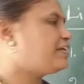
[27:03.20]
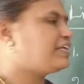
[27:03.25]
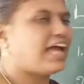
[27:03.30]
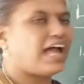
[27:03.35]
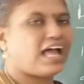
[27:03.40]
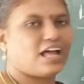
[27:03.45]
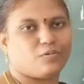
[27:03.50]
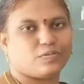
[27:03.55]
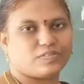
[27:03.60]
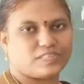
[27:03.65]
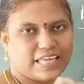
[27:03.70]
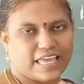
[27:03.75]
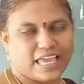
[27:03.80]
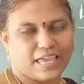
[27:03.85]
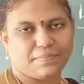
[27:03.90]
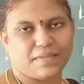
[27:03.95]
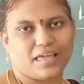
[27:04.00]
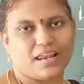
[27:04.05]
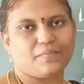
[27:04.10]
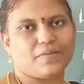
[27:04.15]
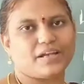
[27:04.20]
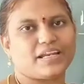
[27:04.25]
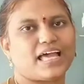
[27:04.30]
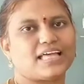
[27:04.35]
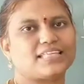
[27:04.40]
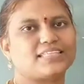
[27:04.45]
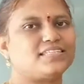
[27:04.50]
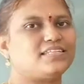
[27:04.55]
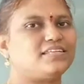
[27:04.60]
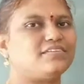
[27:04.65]
it same element
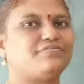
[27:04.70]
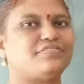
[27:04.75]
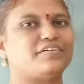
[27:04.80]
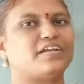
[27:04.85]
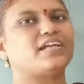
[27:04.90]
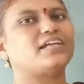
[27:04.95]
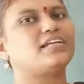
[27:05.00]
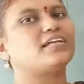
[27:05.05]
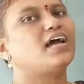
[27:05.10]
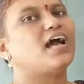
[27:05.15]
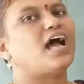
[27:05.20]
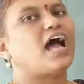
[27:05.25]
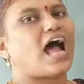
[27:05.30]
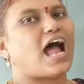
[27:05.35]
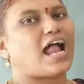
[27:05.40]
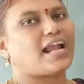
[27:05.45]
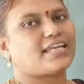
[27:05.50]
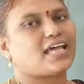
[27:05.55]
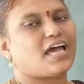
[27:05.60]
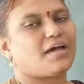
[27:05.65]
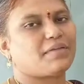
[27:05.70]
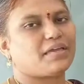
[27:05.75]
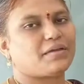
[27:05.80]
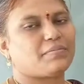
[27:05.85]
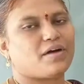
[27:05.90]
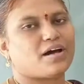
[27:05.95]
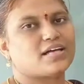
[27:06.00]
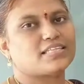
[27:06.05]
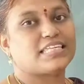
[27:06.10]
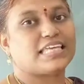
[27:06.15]
has different
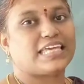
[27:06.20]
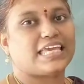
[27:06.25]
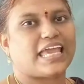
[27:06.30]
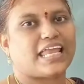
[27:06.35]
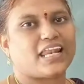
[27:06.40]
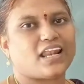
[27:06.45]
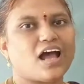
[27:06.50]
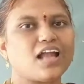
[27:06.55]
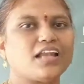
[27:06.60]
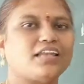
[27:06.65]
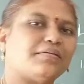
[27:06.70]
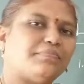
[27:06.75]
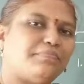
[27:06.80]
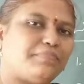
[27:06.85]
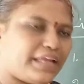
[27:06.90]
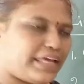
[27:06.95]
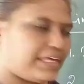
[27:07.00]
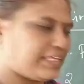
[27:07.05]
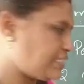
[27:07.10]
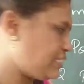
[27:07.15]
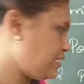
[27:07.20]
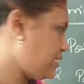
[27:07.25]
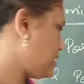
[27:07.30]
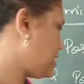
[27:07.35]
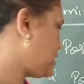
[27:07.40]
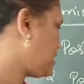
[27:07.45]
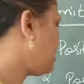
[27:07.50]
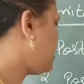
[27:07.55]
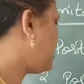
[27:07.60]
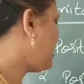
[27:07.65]
atomic mass, he cannot place it.